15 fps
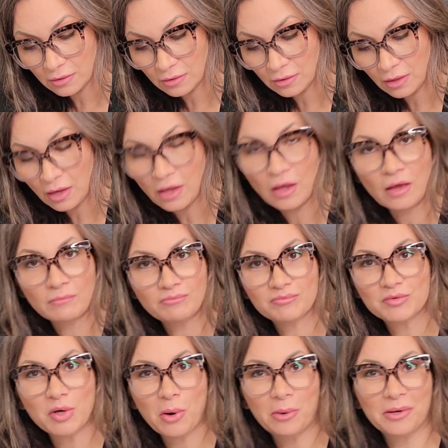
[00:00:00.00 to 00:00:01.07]
I'm
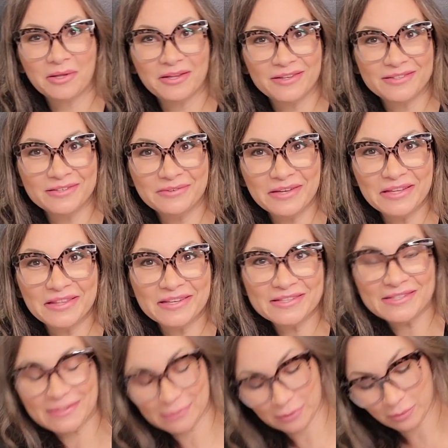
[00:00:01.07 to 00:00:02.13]
totally doing
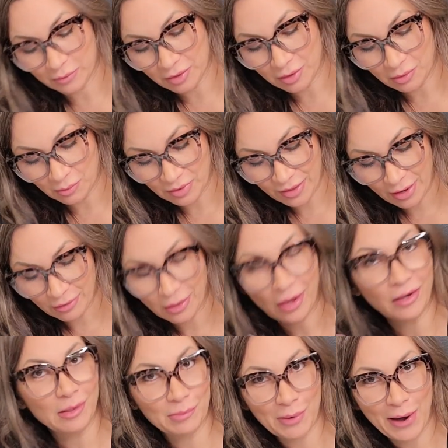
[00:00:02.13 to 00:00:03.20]
this, you know, without
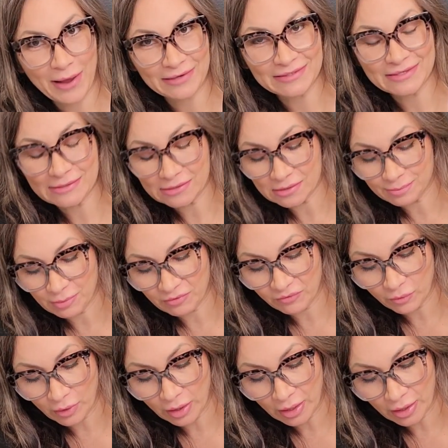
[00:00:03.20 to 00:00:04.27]
any practice
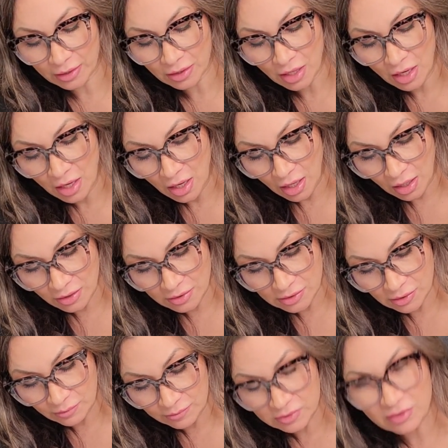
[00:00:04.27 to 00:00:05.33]
beforehand. And
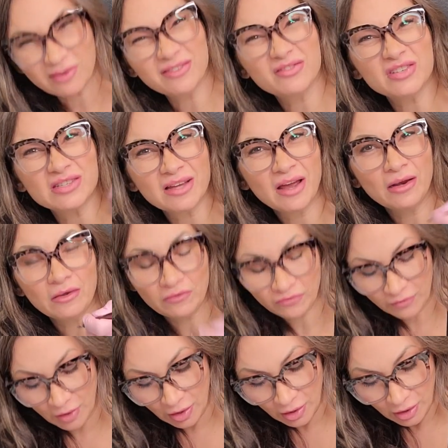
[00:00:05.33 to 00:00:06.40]
so I'm sort of just kind of
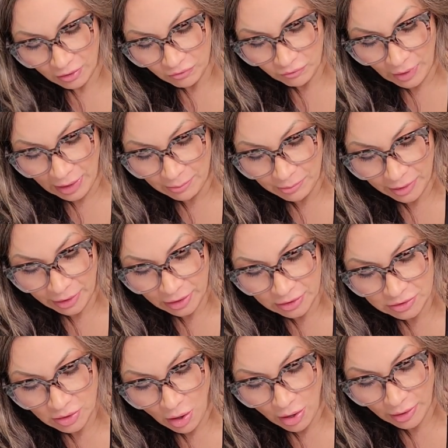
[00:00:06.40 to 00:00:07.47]
rambling and
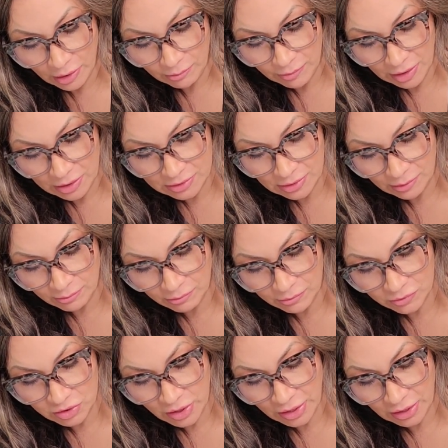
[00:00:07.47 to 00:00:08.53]
talking because I'm
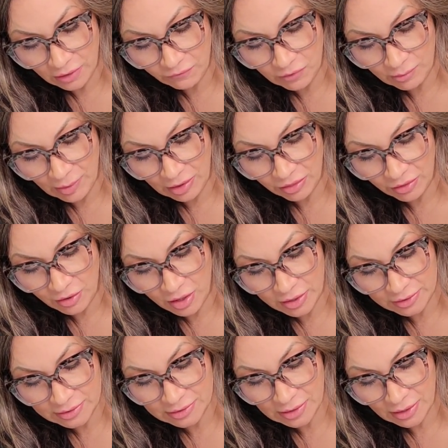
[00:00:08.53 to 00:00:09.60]
trying to give you my
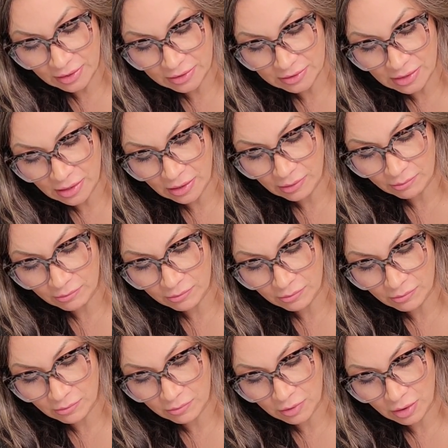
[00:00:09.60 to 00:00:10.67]
thoughts as I'm,
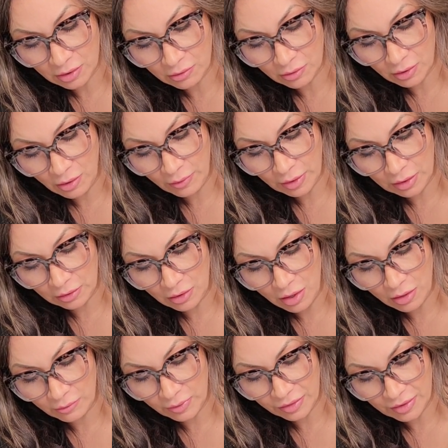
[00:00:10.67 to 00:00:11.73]
you know, going
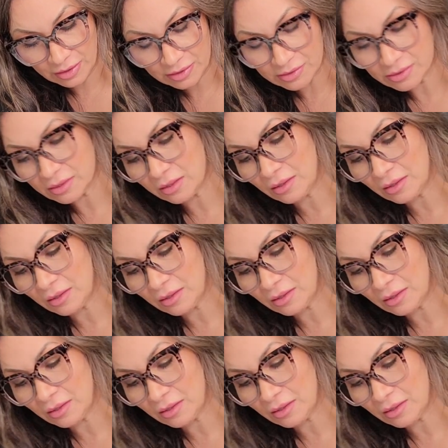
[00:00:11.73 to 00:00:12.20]
along with this.